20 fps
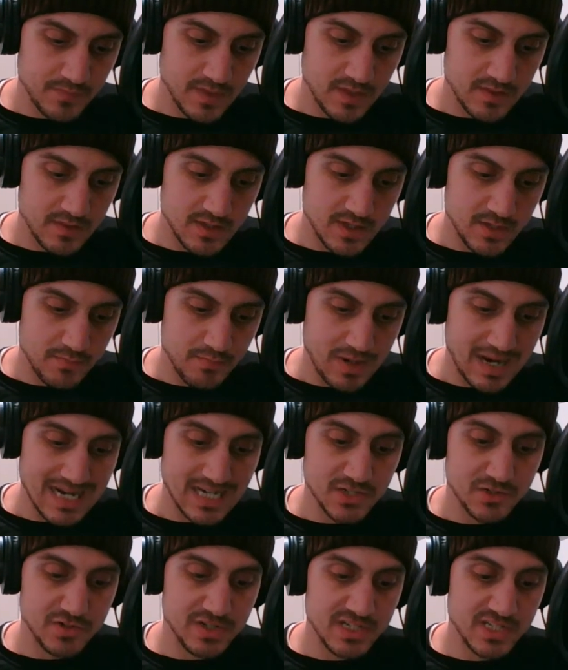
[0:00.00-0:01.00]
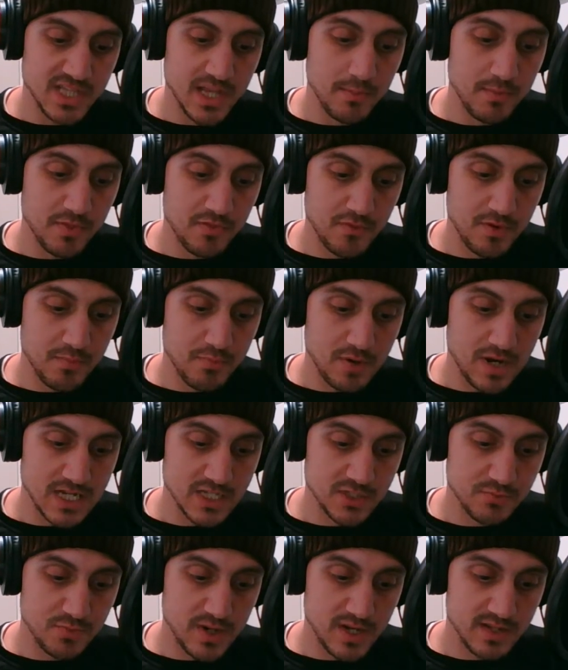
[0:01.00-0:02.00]
the Padres' number 3
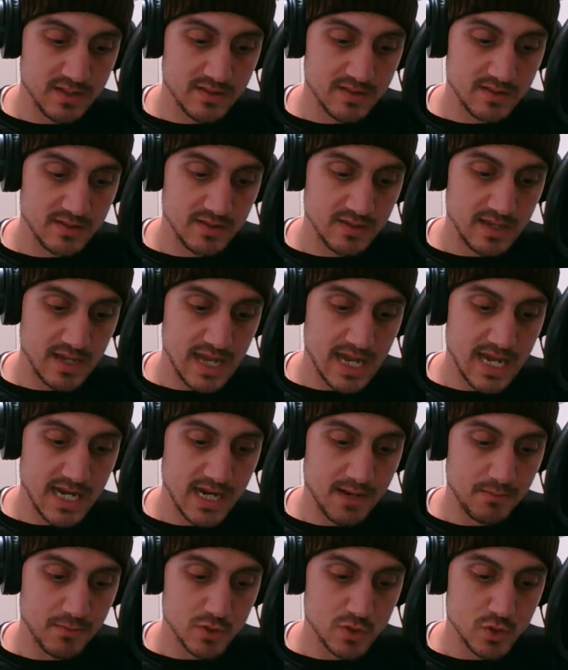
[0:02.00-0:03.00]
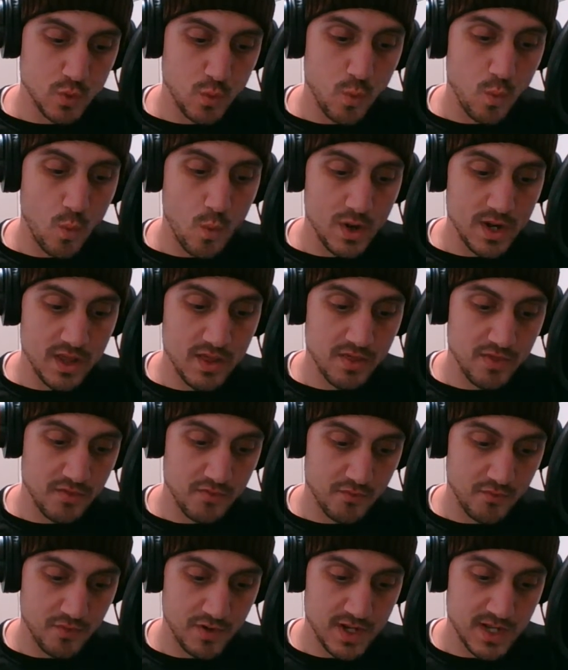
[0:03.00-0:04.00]
prospect and number
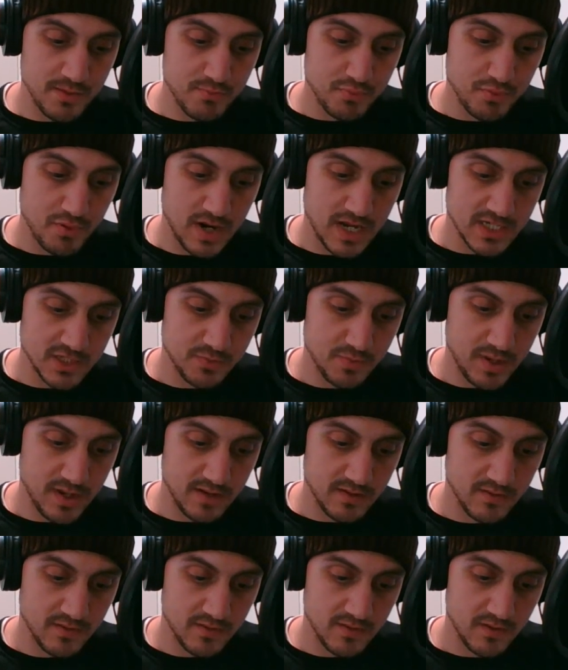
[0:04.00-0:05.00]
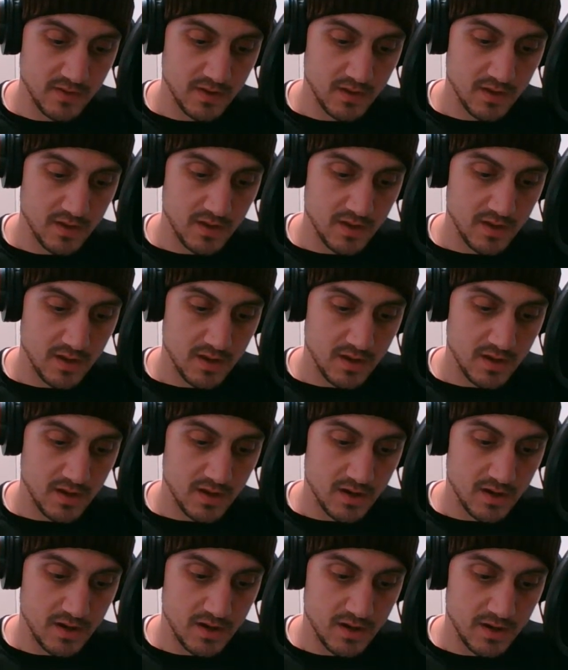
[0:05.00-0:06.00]
23 prospect.
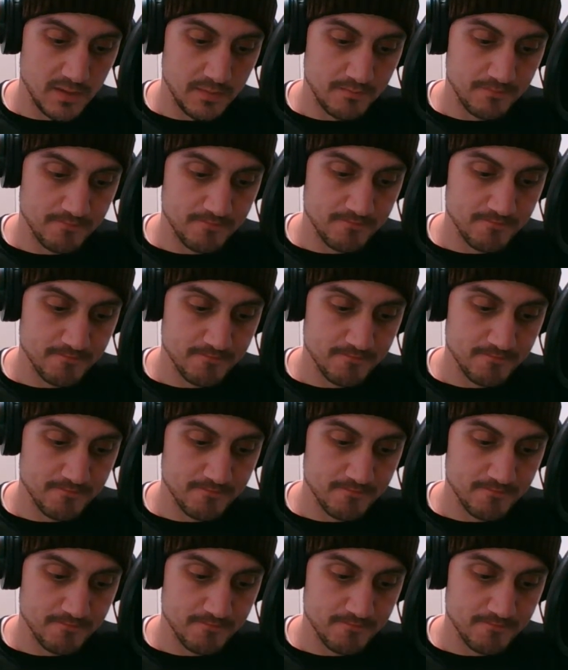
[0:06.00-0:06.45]
Their